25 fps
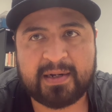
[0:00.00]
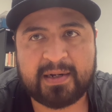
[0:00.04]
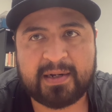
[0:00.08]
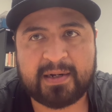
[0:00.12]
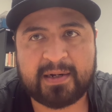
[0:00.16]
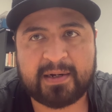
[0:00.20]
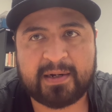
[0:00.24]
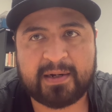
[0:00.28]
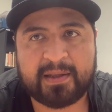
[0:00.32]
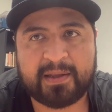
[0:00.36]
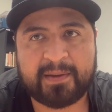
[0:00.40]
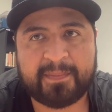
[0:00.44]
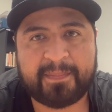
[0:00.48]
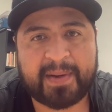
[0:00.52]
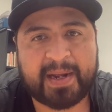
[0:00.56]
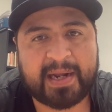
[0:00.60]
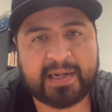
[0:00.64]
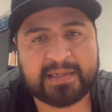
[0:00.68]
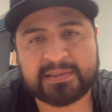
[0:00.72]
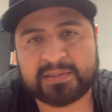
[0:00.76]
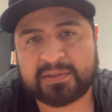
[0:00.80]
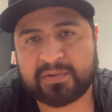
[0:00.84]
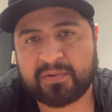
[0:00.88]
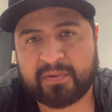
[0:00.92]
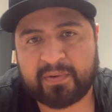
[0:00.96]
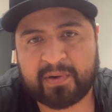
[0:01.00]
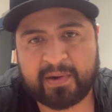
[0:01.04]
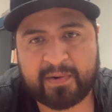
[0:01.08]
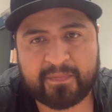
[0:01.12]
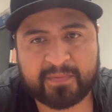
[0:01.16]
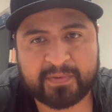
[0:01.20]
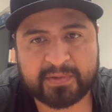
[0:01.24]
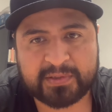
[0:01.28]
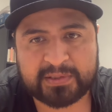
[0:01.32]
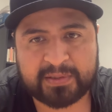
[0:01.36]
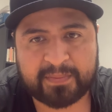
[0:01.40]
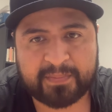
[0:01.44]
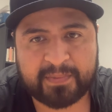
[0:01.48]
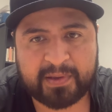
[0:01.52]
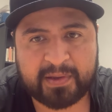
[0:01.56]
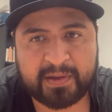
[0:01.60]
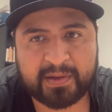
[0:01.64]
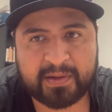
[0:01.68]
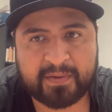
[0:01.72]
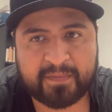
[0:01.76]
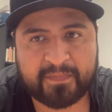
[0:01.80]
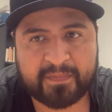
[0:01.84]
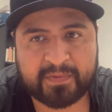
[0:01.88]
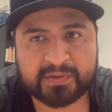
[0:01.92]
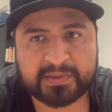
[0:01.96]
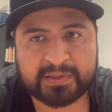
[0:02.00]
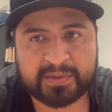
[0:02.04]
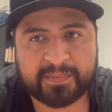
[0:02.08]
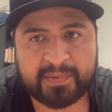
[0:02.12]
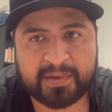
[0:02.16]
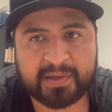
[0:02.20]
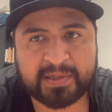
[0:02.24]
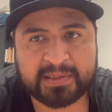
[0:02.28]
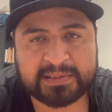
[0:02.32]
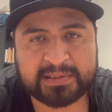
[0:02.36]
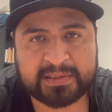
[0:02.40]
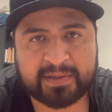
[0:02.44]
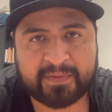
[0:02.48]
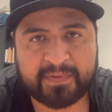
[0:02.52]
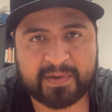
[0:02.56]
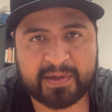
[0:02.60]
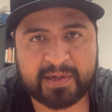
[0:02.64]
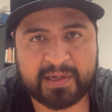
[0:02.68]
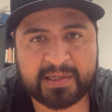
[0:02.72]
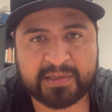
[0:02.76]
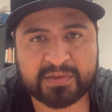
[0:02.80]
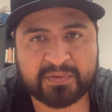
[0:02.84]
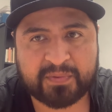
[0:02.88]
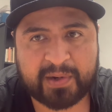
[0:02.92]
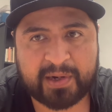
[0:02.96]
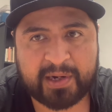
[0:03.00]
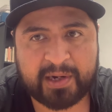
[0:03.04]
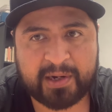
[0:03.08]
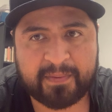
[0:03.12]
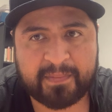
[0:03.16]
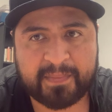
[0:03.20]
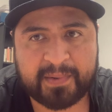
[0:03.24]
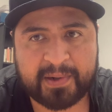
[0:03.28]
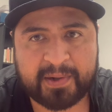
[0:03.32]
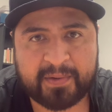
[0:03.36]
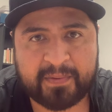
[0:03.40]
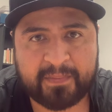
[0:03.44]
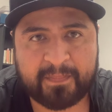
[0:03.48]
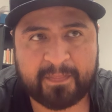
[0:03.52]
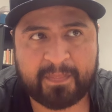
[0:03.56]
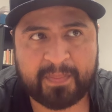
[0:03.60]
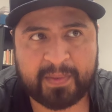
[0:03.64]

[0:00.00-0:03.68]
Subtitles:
the backstory for some of the stuff that he's writing about.